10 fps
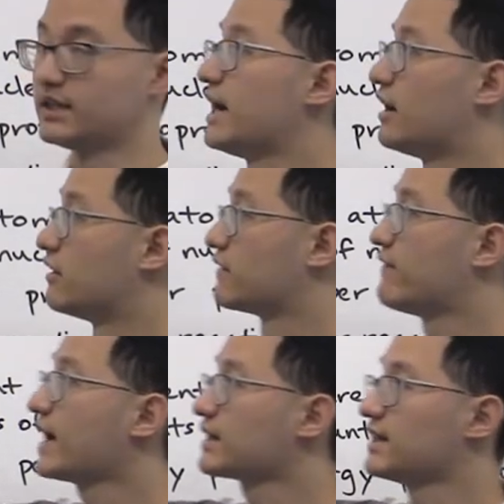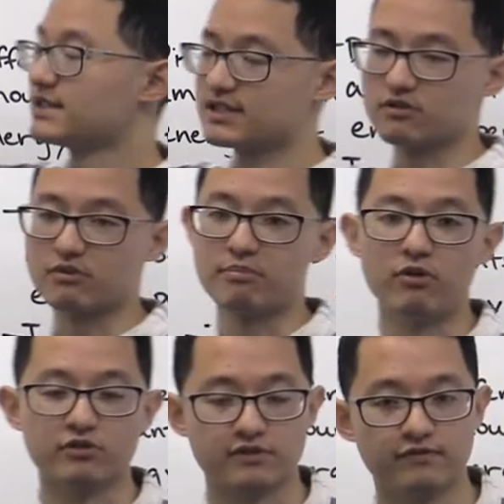Now, the fact that this is a
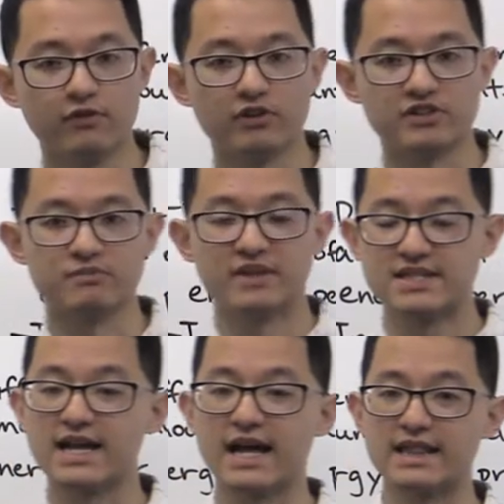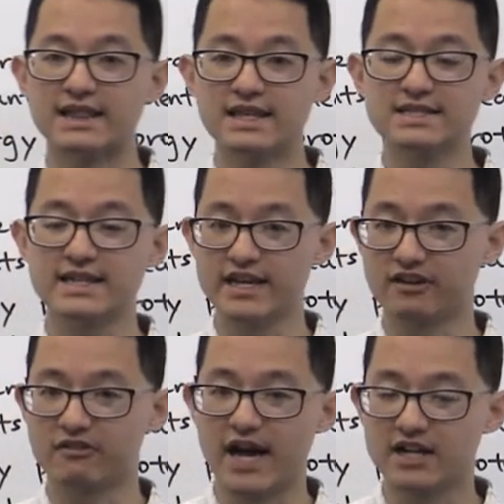repulsive force means that this
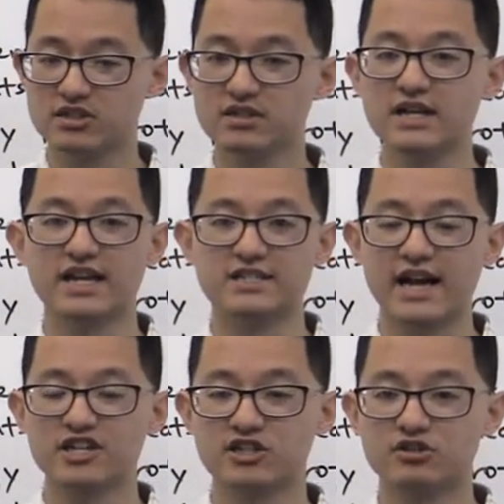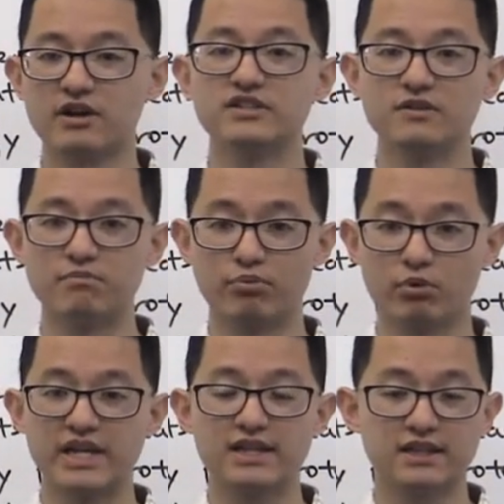interaction is actually trying to
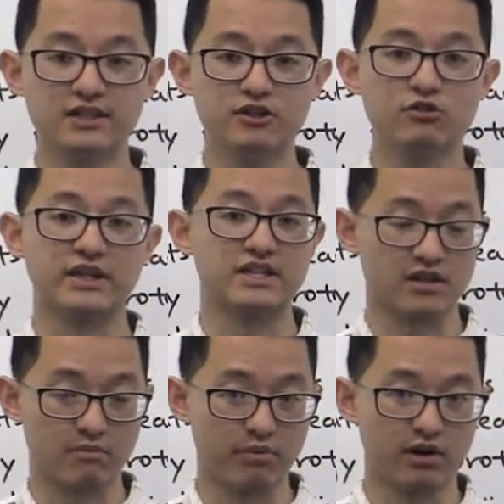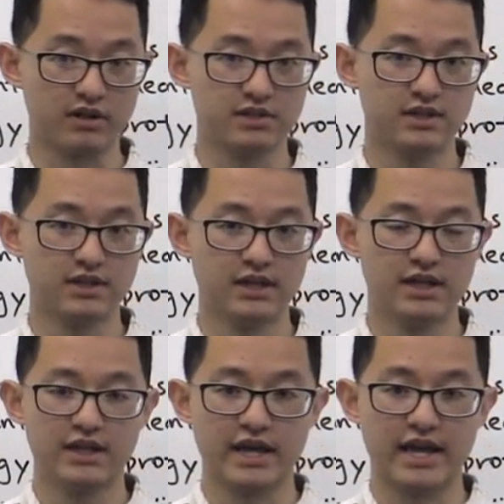break the nucleus apart.
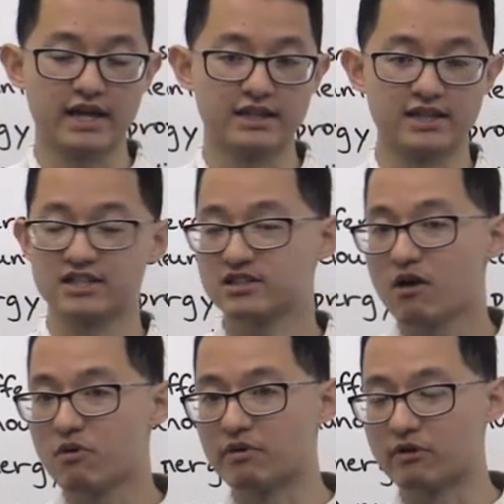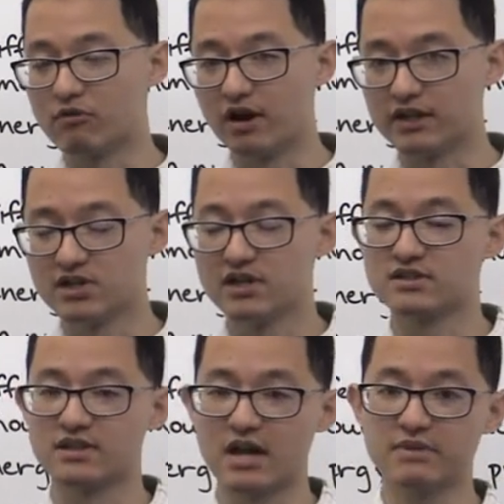And that's not what we want,
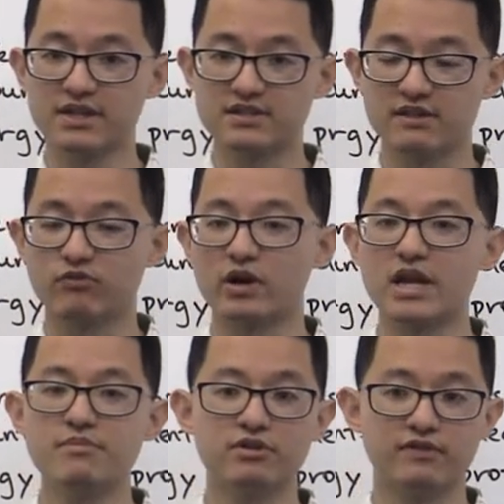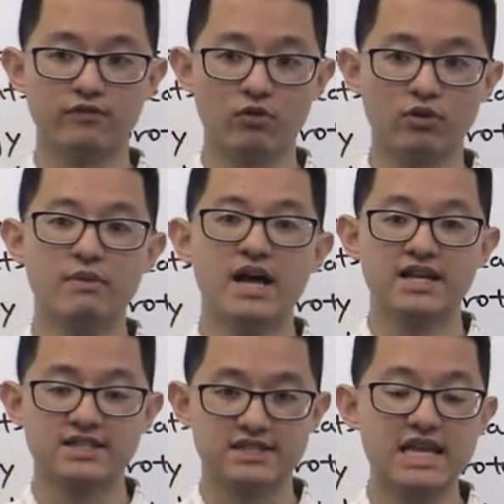so that means if we're able to form
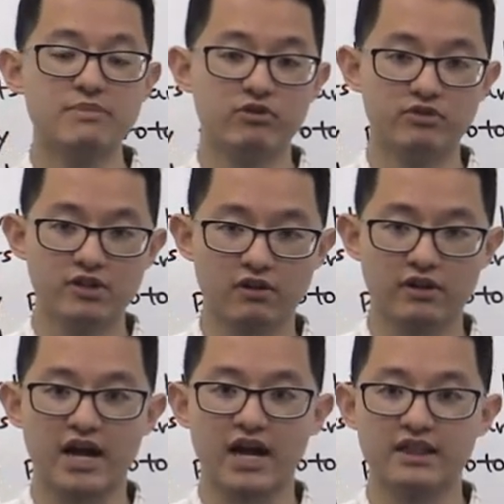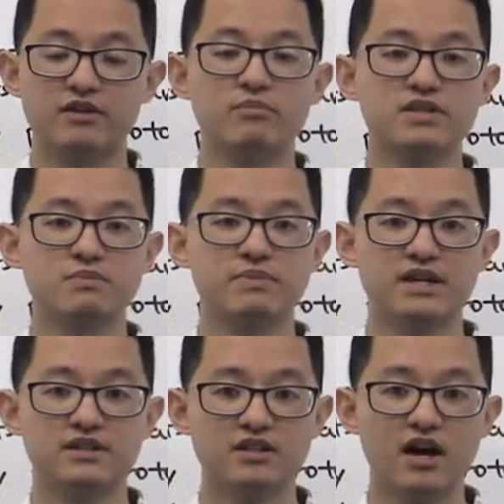stable nuclei, there must be
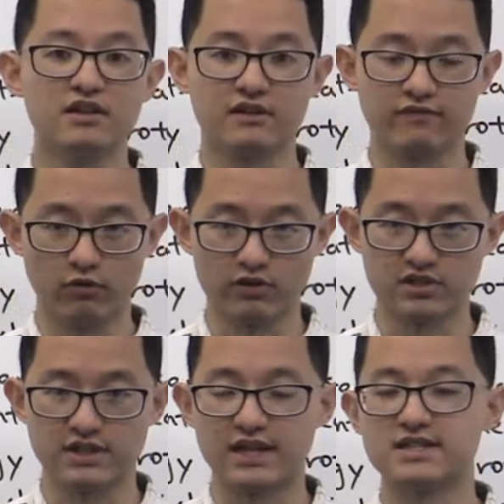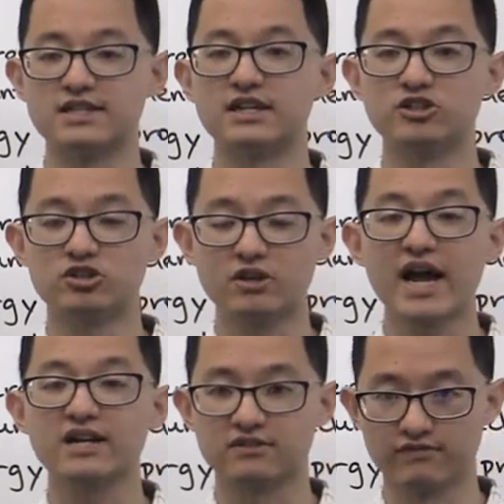another force that is an
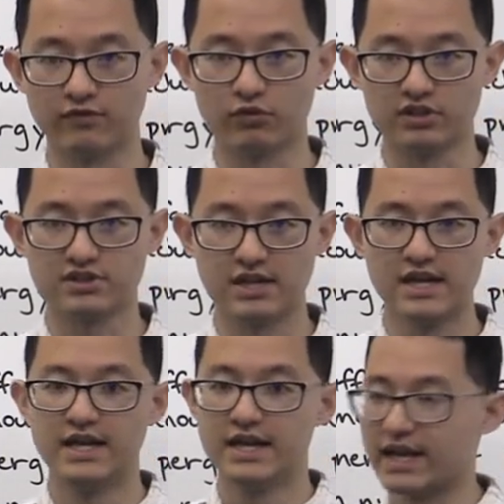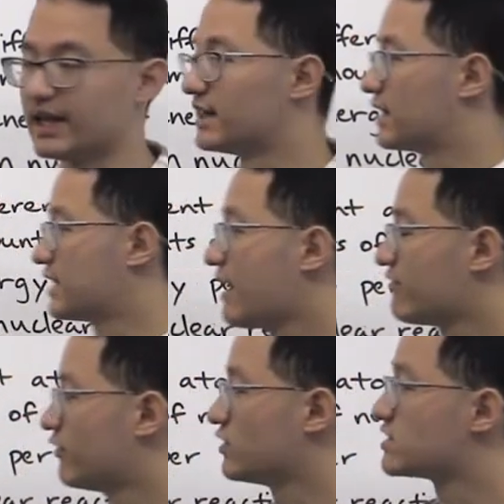attractive force. And
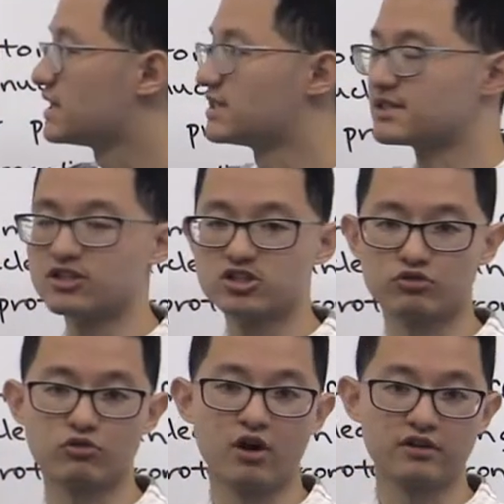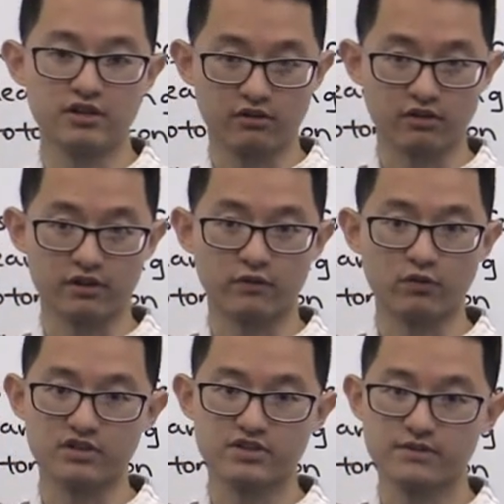that force is the strong nuclear
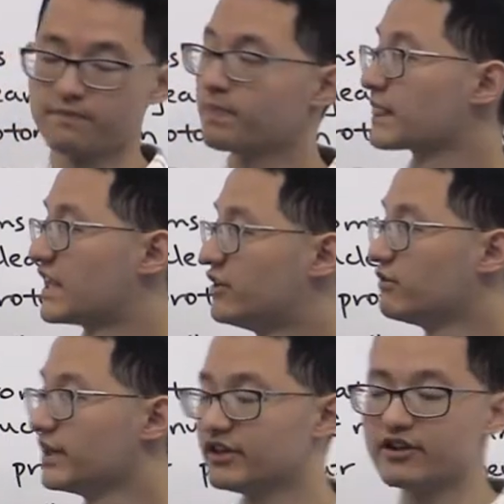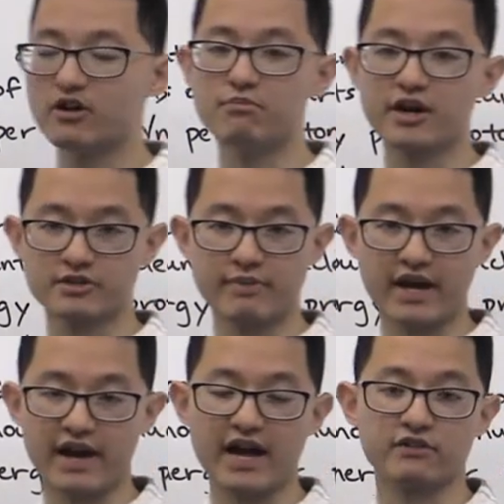force. You don't need to know much
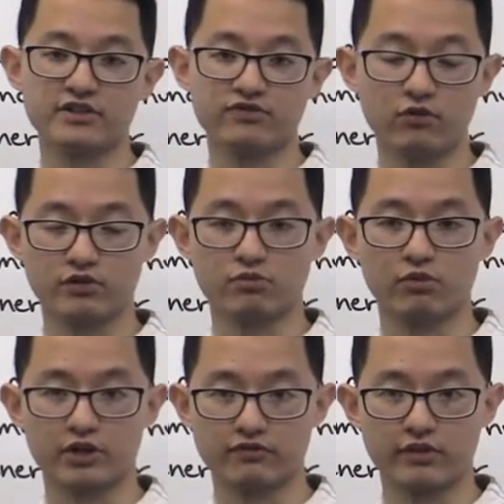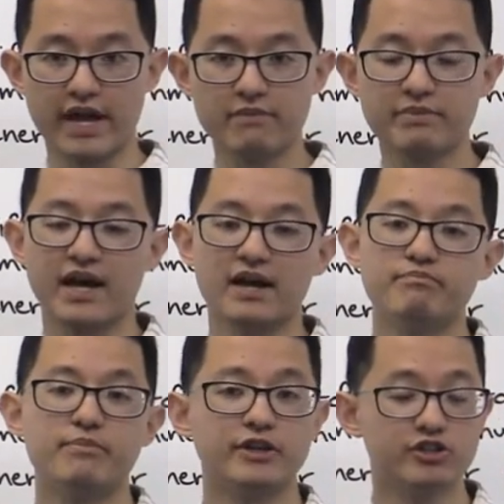about how this force works for the
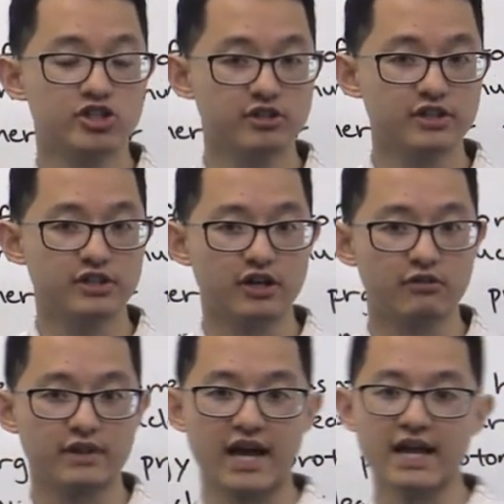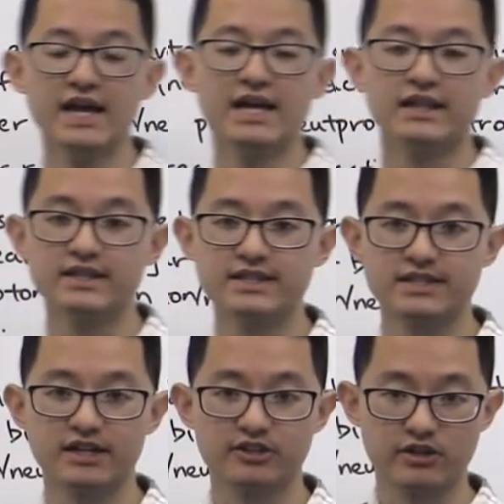MCAT, but you should know that this
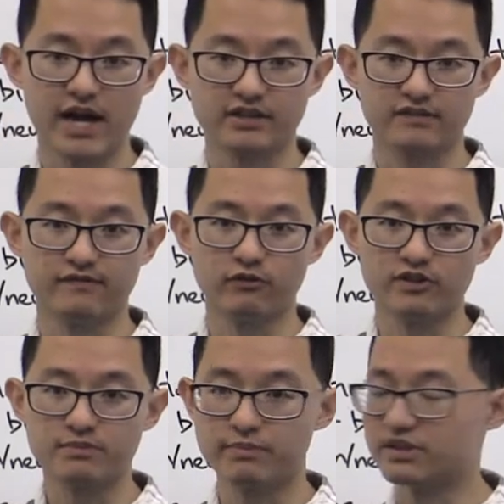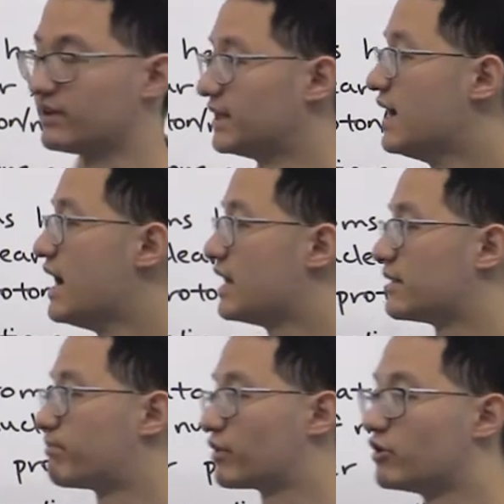is an attractive force between
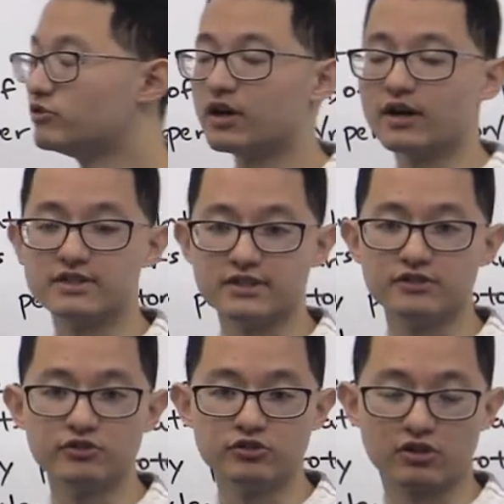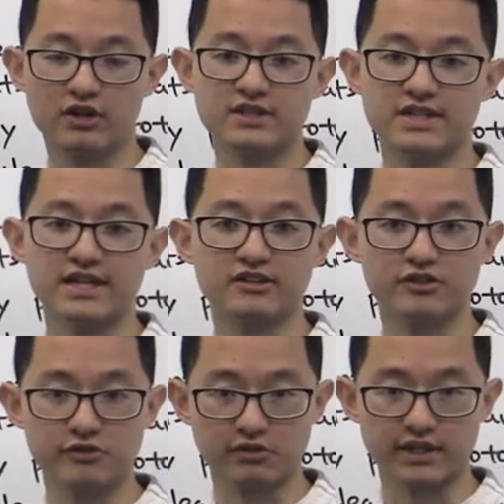the protons and neutrons in a
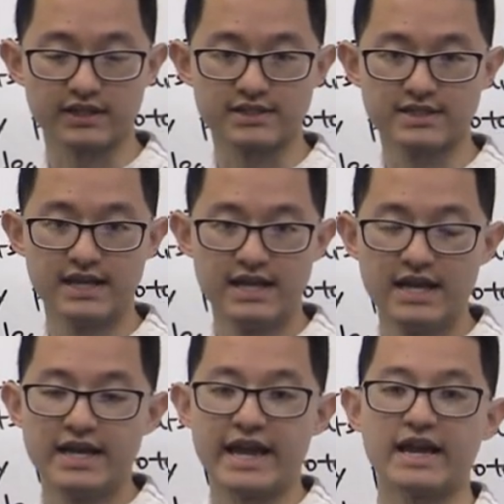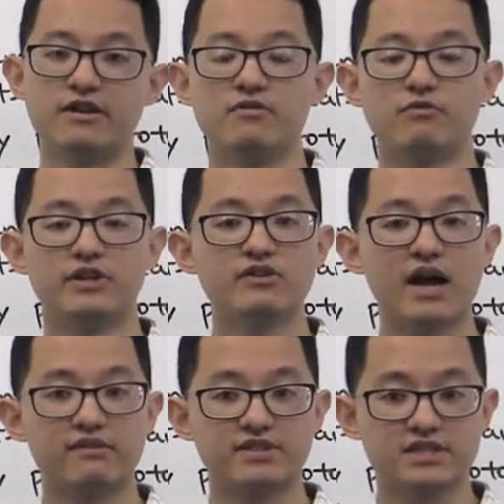nucleus. And when you
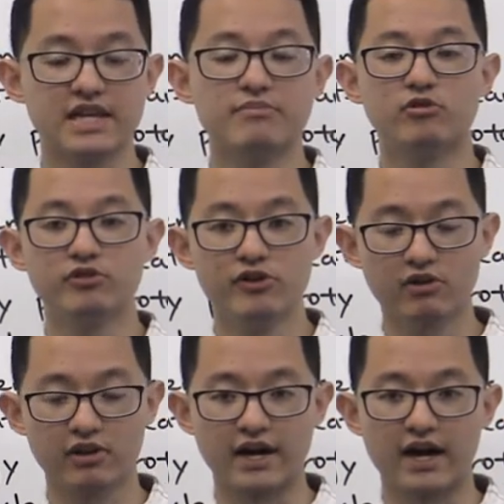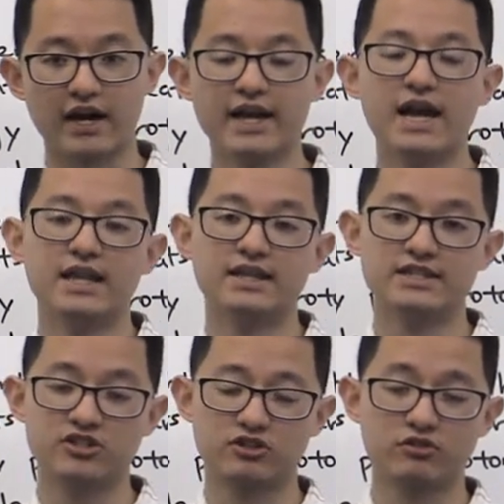have stable nuclei,
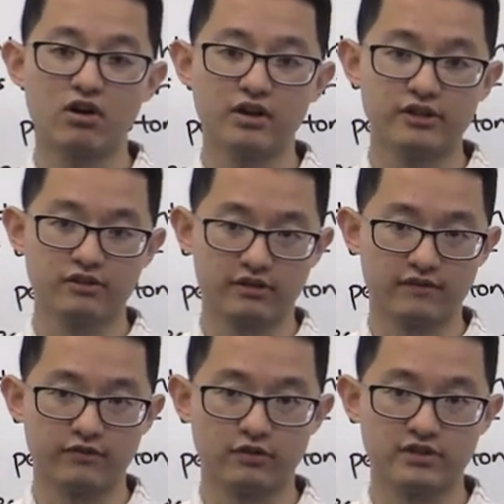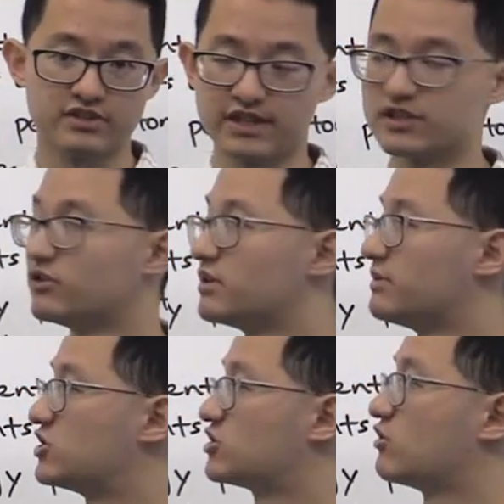this strong nuclear force is going to
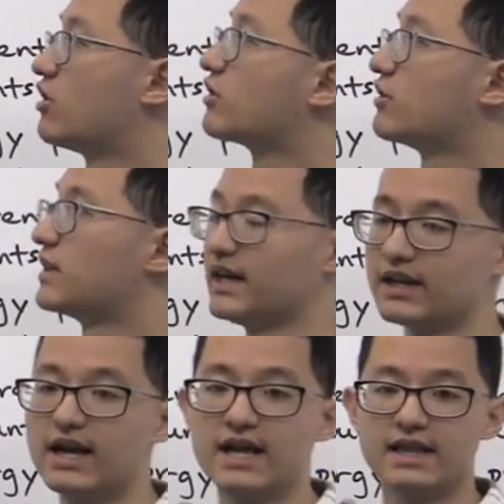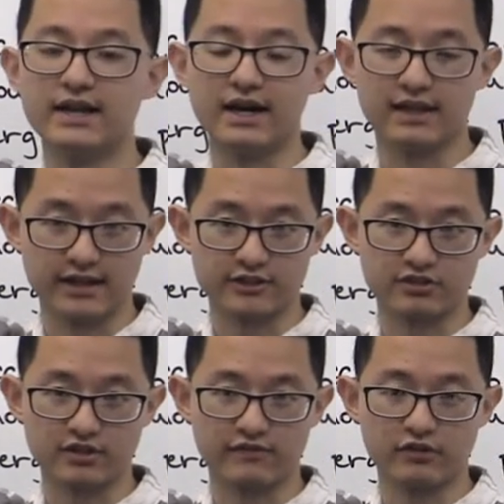be stronger than the electric